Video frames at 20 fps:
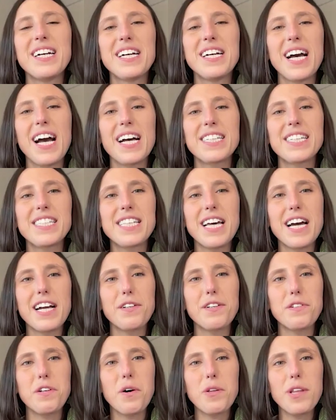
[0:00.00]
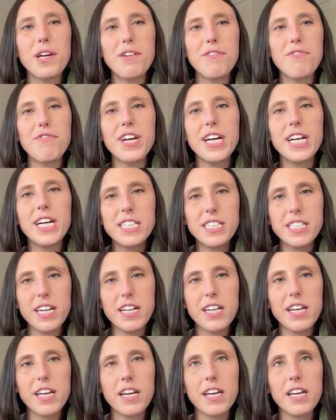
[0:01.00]
had said, you know, that
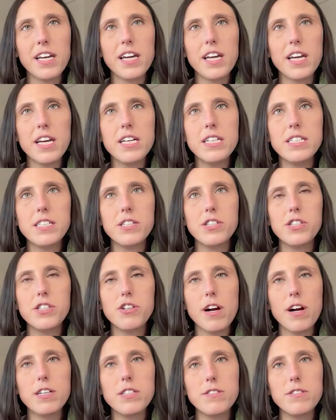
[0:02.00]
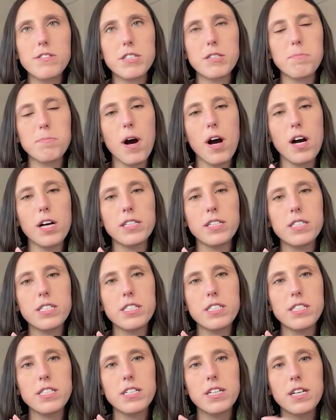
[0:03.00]
fixating is a stress
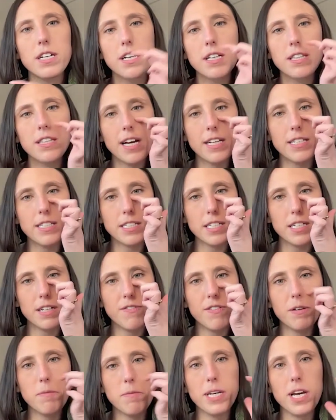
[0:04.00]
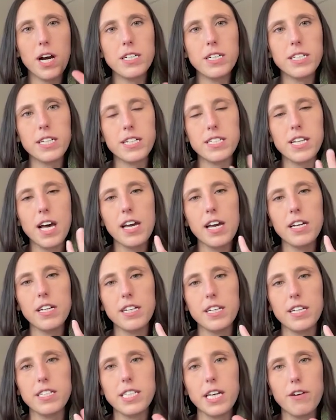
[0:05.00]
response that's even beyond
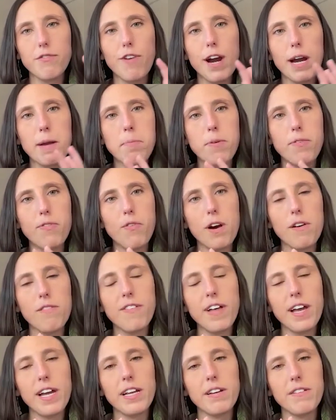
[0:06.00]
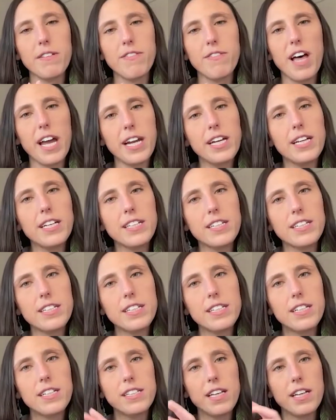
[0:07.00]
anxiety. It's like right before flight and fight,
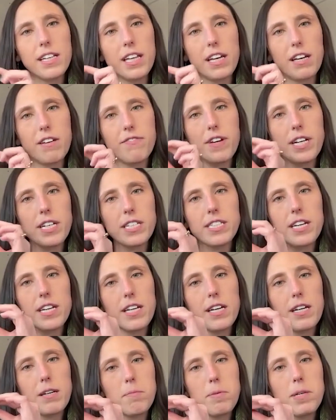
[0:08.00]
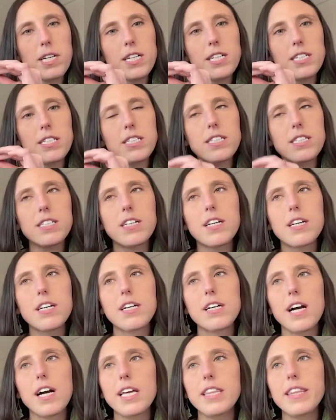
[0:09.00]
that like fixating piece.
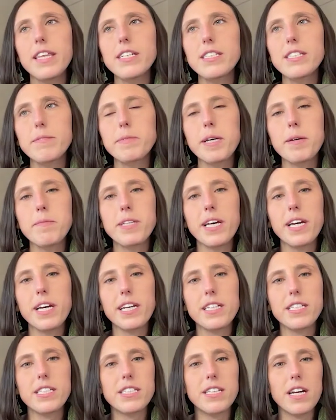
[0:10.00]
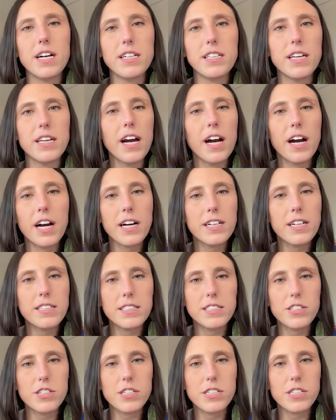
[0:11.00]
I think sometimes I get stuck there
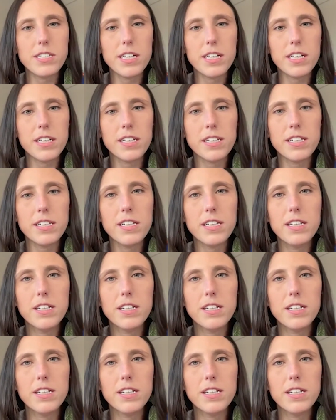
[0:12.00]
just in